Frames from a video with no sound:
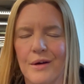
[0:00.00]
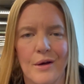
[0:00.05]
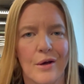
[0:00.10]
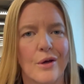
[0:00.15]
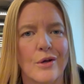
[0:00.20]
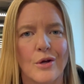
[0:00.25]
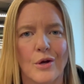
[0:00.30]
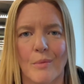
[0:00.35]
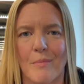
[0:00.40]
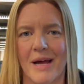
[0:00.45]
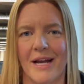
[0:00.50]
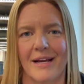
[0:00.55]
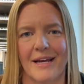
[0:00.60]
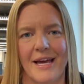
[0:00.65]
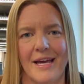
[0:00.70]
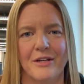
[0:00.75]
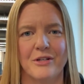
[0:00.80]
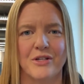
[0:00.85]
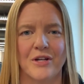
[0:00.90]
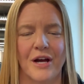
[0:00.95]
your
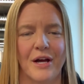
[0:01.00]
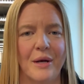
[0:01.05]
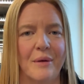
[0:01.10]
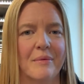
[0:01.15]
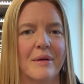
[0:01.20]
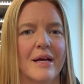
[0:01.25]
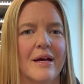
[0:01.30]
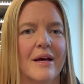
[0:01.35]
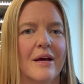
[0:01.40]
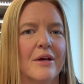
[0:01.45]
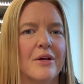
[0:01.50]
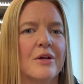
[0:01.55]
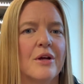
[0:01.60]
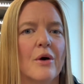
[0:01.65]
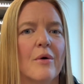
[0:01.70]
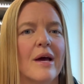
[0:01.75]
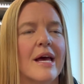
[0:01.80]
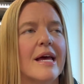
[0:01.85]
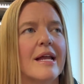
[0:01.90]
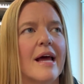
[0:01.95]
medication.
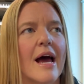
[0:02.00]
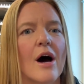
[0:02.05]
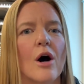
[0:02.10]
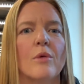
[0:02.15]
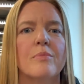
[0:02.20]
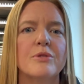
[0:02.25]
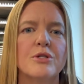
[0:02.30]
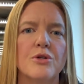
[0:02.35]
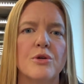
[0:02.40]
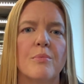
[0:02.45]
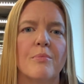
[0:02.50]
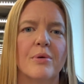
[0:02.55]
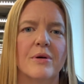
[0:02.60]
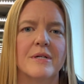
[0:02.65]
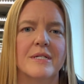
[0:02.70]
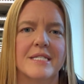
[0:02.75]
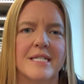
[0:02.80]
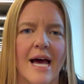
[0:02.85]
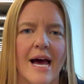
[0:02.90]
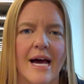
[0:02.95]
It helps you
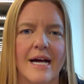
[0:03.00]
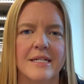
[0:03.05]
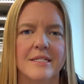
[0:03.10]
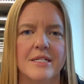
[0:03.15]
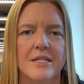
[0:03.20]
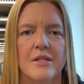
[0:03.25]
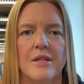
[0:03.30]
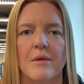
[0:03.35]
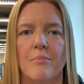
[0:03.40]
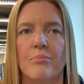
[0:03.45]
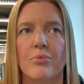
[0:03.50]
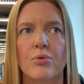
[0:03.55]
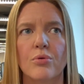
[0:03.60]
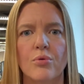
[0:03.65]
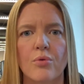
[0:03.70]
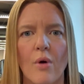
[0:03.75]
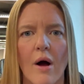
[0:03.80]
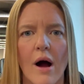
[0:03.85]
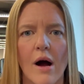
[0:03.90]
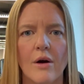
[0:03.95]
protect the
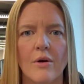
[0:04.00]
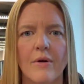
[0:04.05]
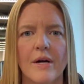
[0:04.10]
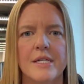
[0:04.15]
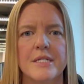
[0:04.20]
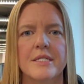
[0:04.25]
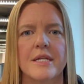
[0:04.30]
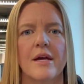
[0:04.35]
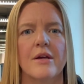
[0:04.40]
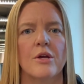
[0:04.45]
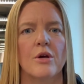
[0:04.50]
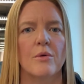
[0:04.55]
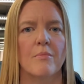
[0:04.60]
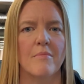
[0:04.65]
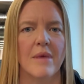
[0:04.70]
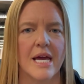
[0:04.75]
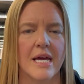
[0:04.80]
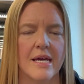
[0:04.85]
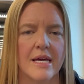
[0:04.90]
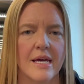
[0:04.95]
progress that you're
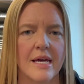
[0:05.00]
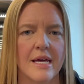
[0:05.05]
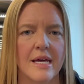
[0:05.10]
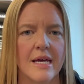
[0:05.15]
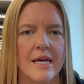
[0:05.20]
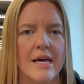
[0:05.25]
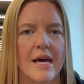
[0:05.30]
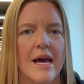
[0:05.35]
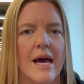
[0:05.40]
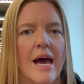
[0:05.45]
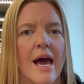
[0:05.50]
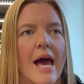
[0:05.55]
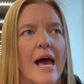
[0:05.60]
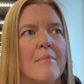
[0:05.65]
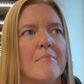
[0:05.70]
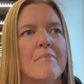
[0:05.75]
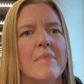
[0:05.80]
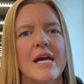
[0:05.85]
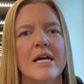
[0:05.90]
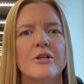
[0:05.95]
making
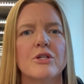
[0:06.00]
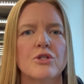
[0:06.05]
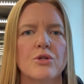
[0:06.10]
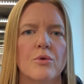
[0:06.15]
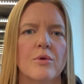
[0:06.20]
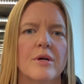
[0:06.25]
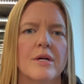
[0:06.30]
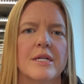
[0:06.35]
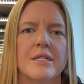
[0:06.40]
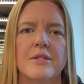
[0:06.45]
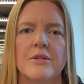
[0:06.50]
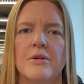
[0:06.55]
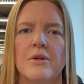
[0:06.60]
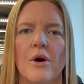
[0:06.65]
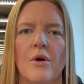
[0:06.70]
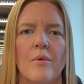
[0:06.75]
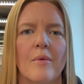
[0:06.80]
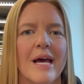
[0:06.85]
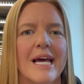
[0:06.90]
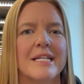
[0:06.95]
and make sure,
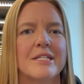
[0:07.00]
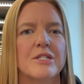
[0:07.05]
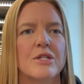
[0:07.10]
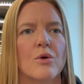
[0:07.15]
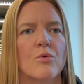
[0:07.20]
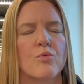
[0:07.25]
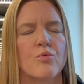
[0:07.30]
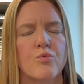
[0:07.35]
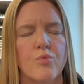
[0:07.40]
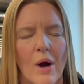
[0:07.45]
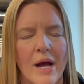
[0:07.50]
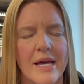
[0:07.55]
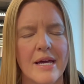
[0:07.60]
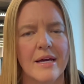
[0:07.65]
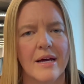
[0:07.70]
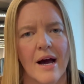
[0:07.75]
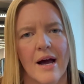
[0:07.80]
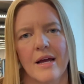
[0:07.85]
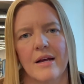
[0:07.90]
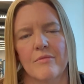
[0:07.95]
it's the right
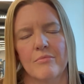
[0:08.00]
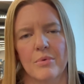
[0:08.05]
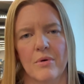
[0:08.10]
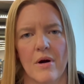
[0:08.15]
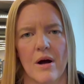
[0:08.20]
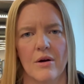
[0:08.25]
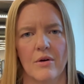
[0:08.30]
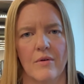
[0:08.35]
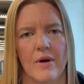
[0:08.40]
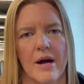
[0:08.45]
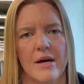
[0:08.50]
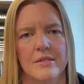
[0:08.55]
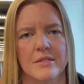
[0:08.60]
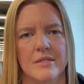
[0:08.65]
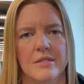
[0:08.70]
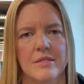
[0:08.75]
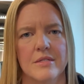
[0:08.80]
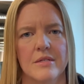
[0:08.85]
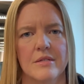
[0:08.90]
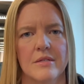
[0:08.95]
kind of
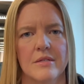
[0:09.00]
progress.